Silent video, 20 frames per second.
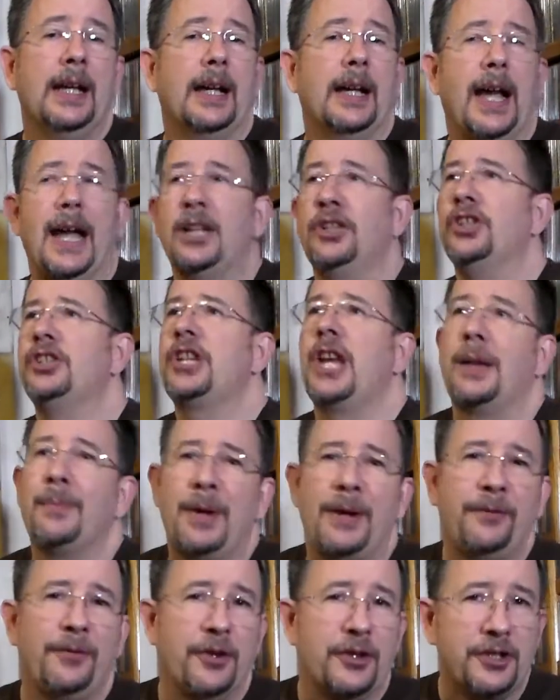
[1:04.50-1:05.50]
I just got
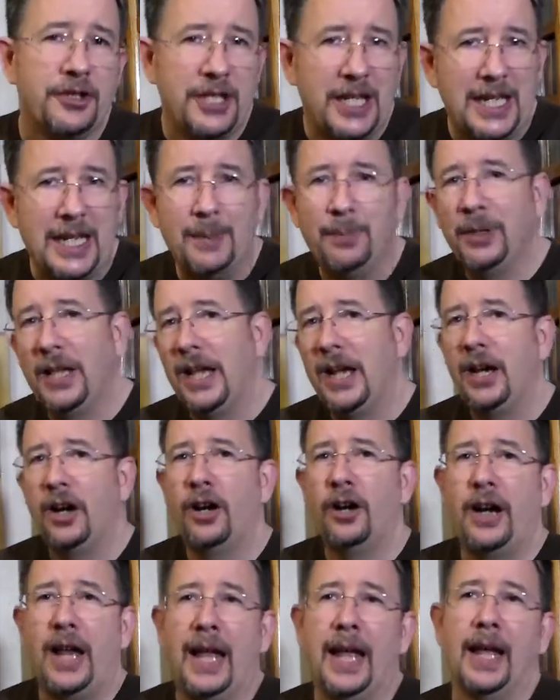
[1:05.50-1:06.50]
my first CD
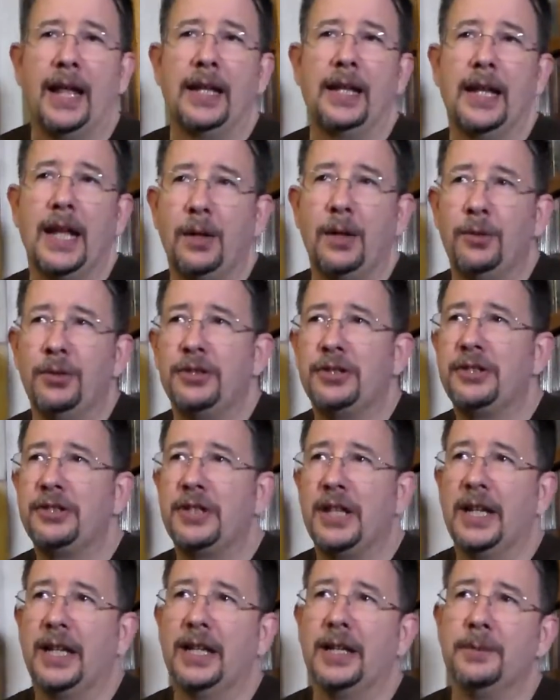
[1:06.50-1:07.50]
player, and I was